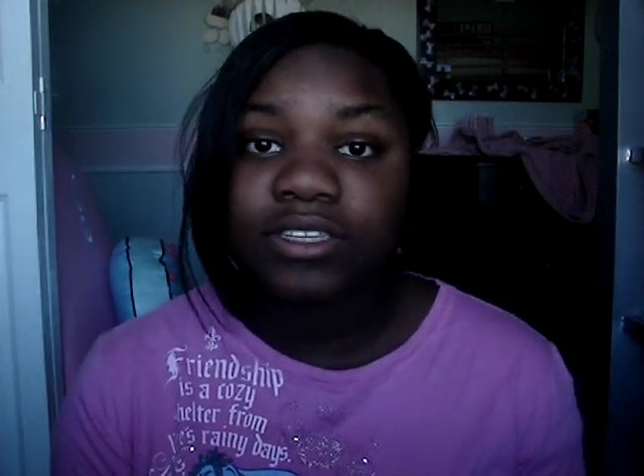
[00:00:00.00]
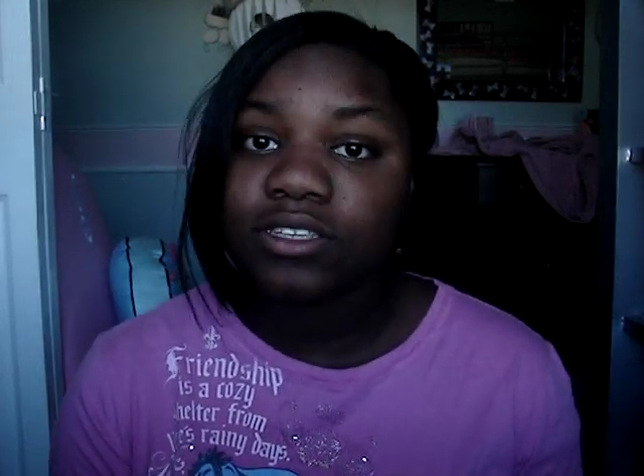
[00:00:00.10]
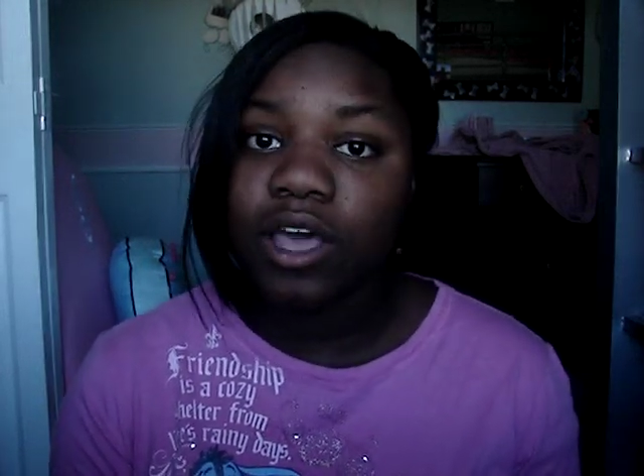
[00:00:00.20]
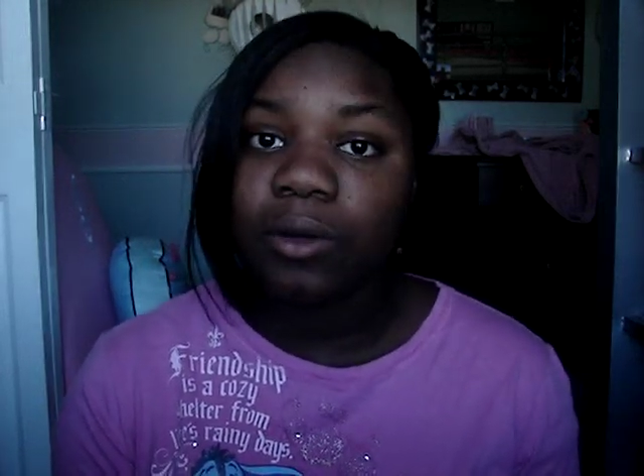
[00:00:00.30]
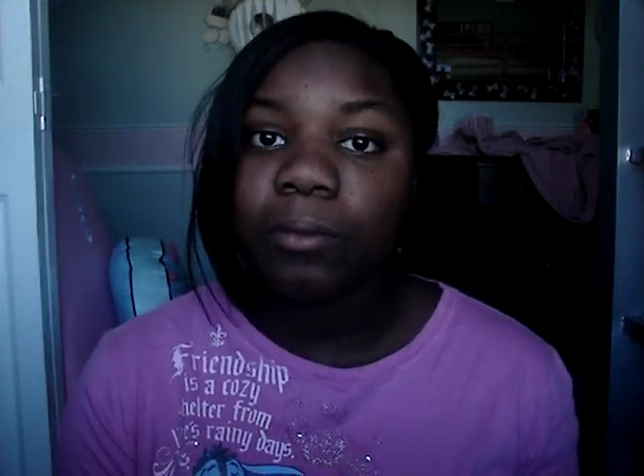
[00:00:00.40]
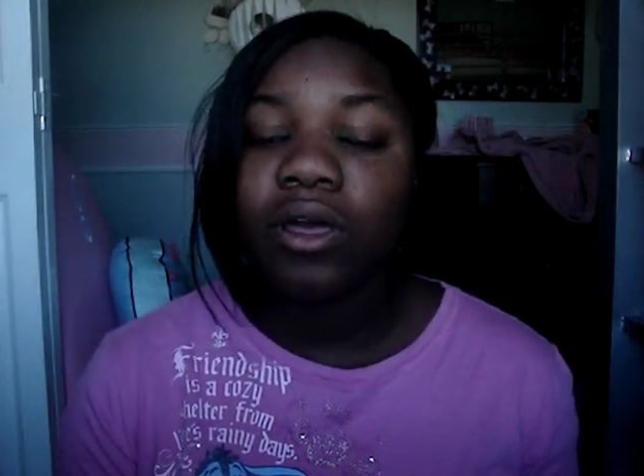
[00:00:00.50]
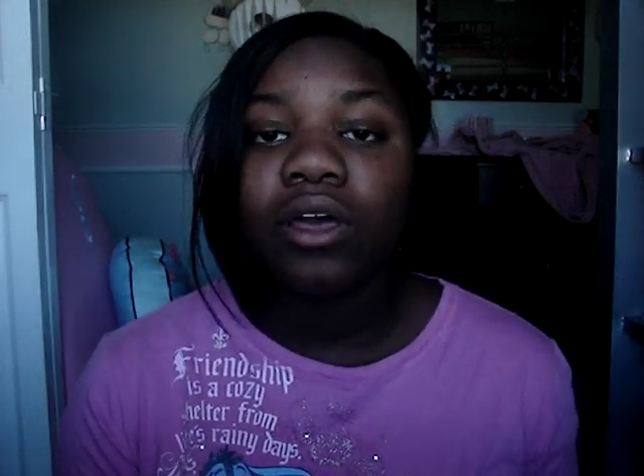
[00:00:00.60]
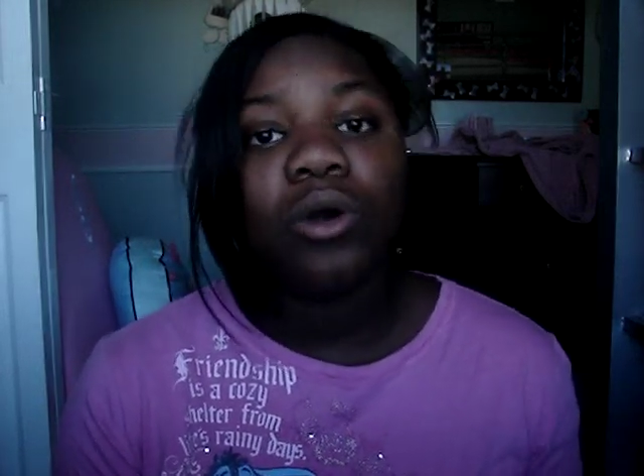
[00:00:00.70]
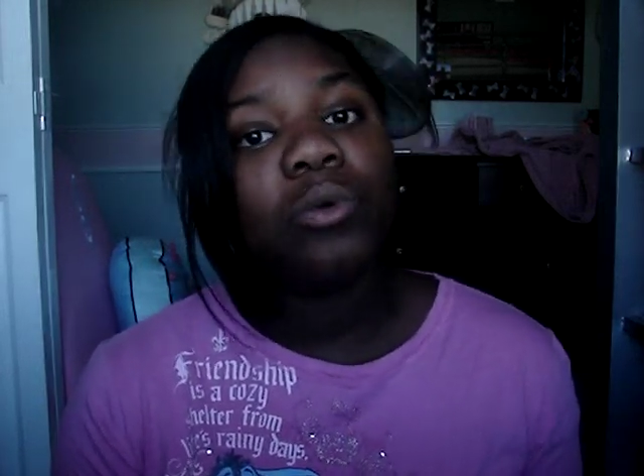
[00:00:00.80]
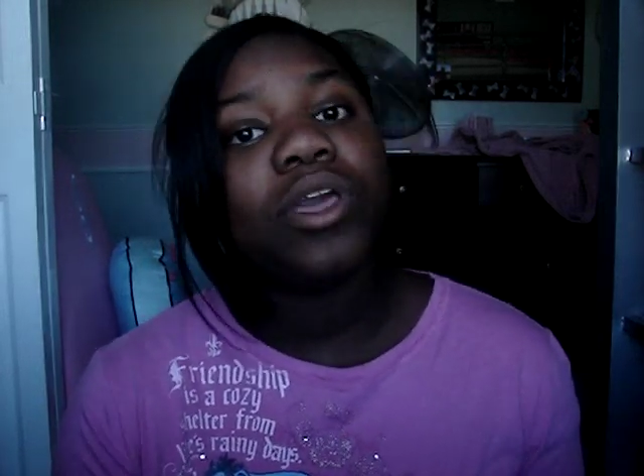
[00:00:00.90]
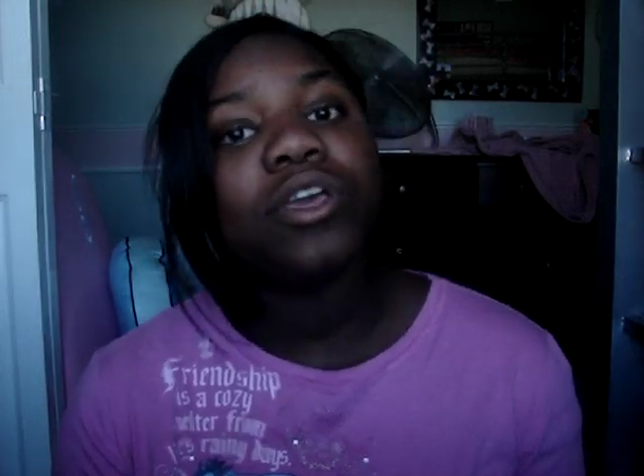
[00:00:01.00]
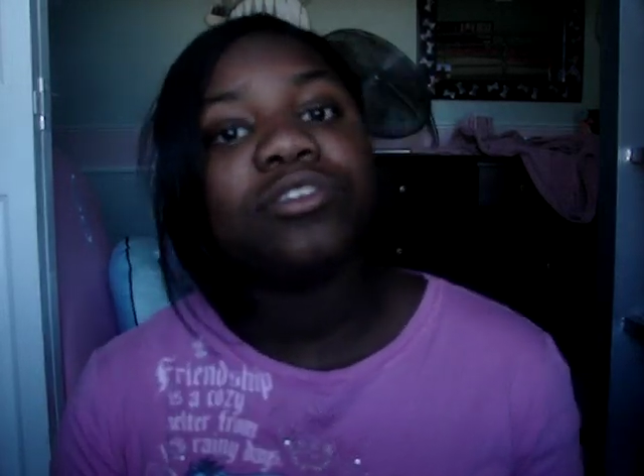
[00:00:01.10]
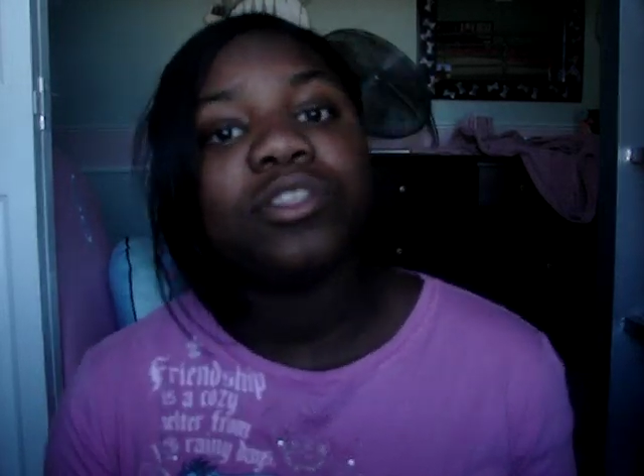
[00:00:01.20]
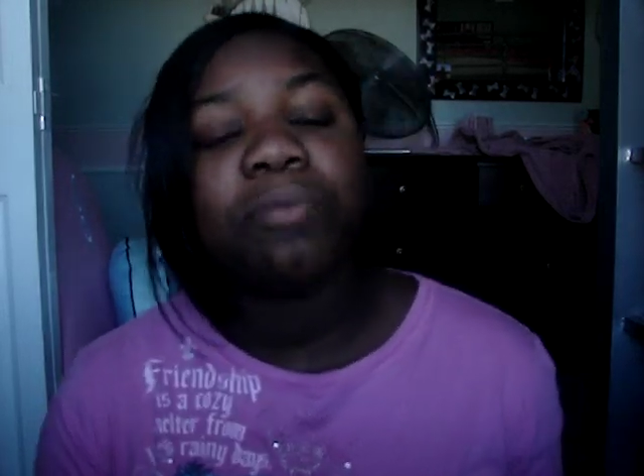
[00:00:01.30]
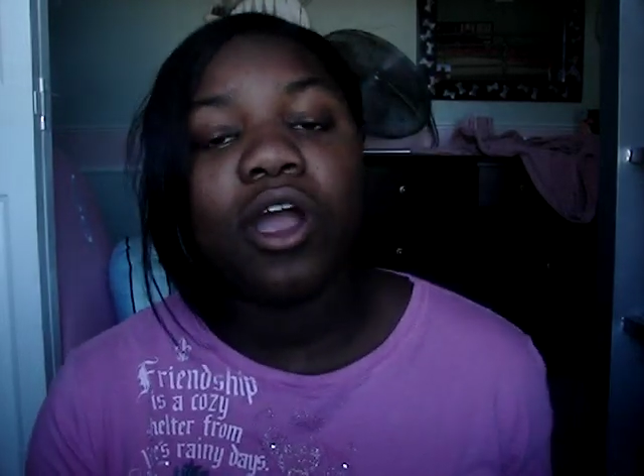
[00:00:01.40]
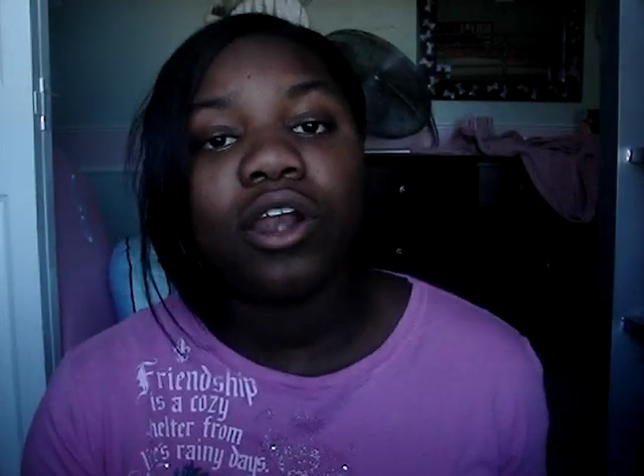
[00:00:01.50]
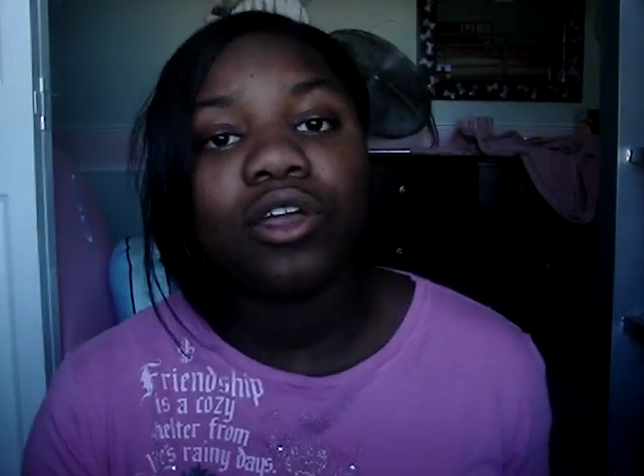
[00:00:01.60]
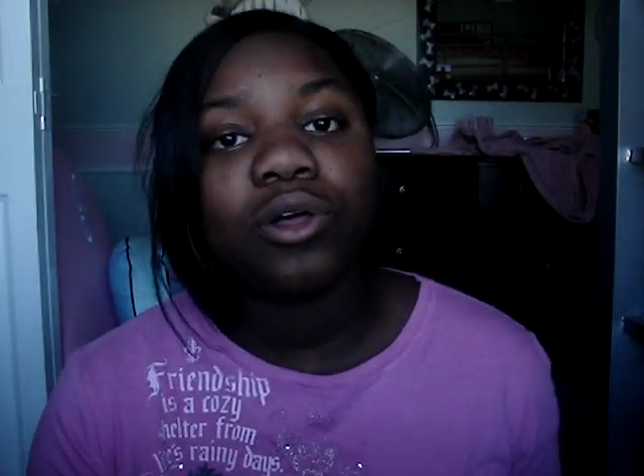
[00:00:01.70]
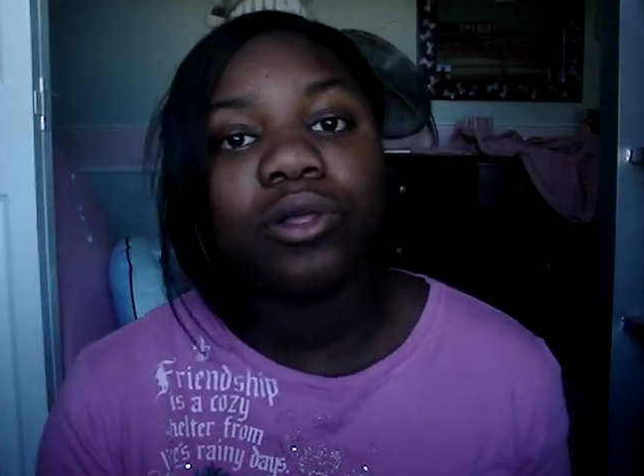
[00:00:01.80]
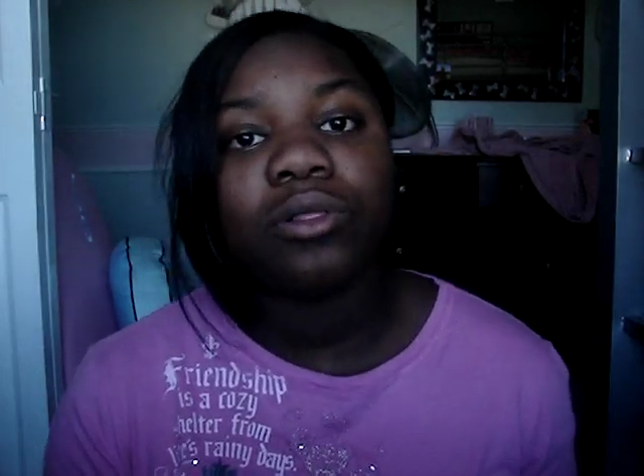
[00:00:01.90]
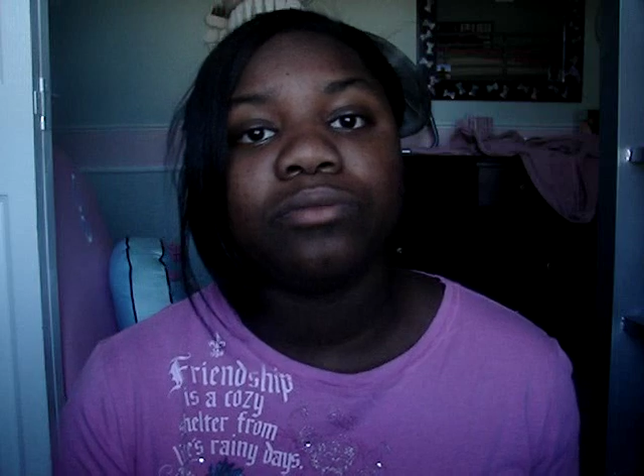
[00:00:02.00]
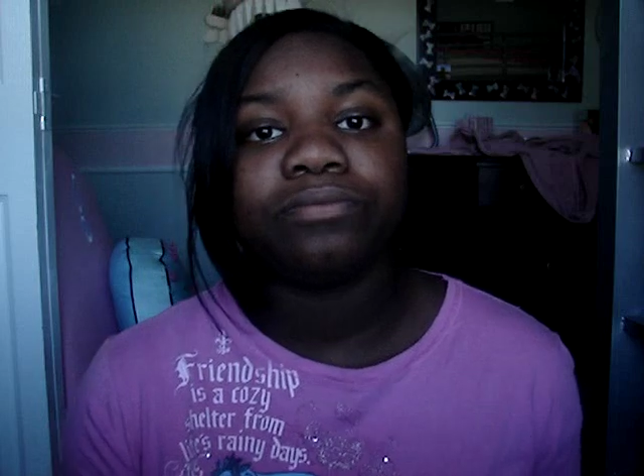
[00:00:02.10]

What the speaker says: So, we use the particle